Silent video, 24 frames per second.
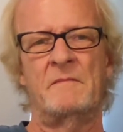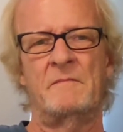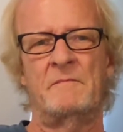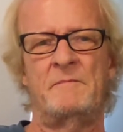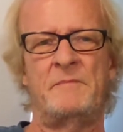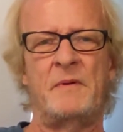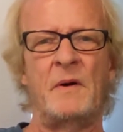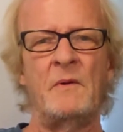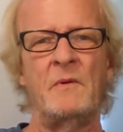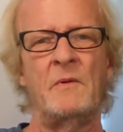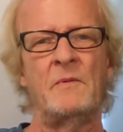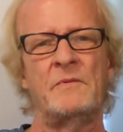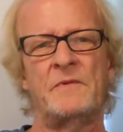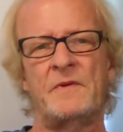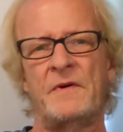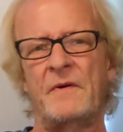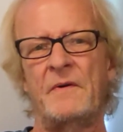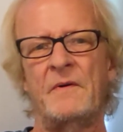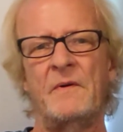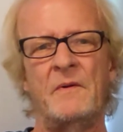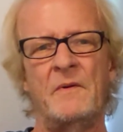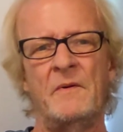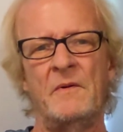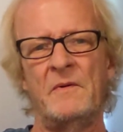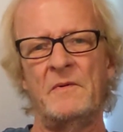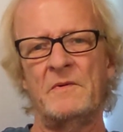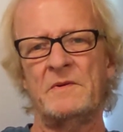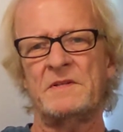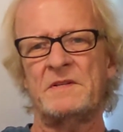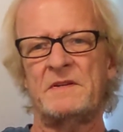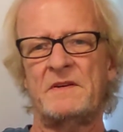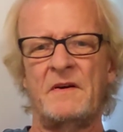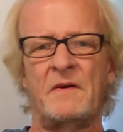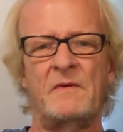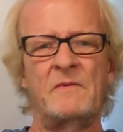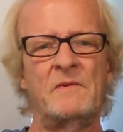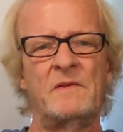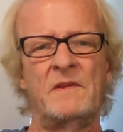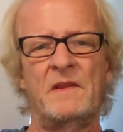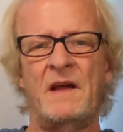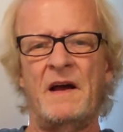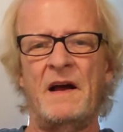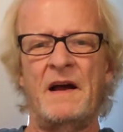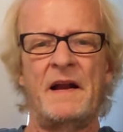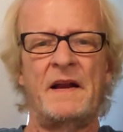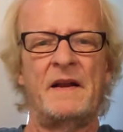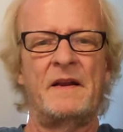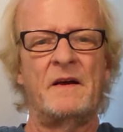bolt holes don't
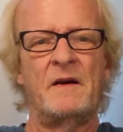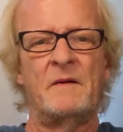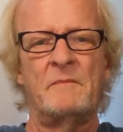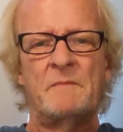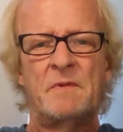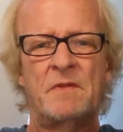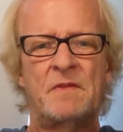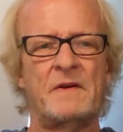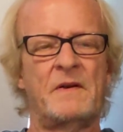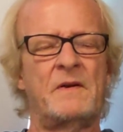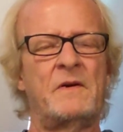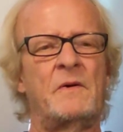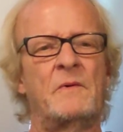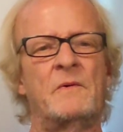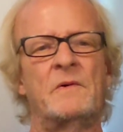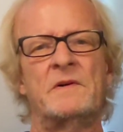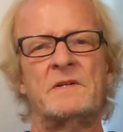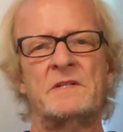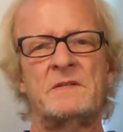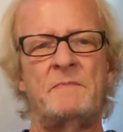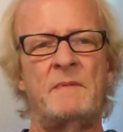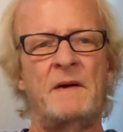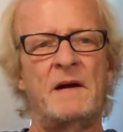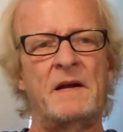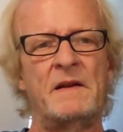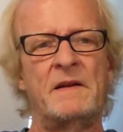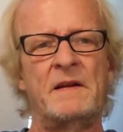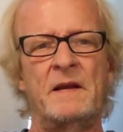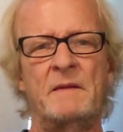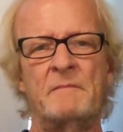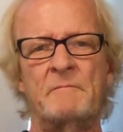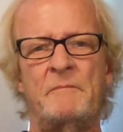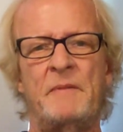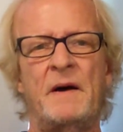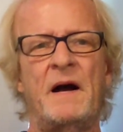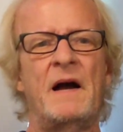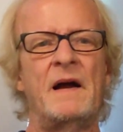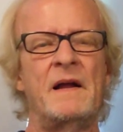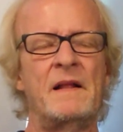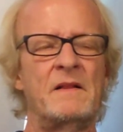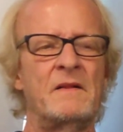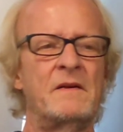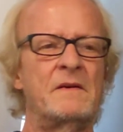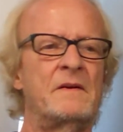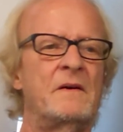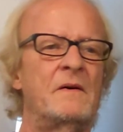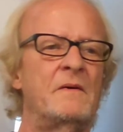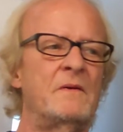line up with the corresponding
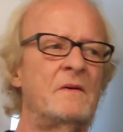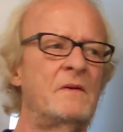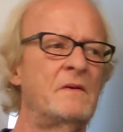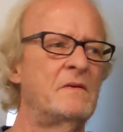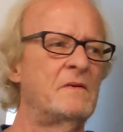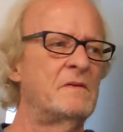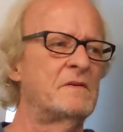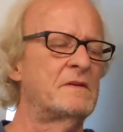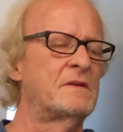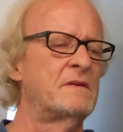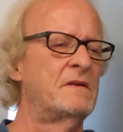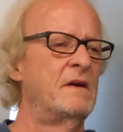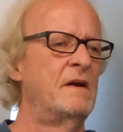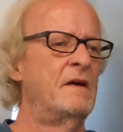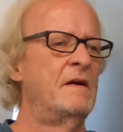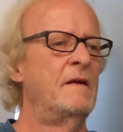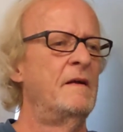pilot holes.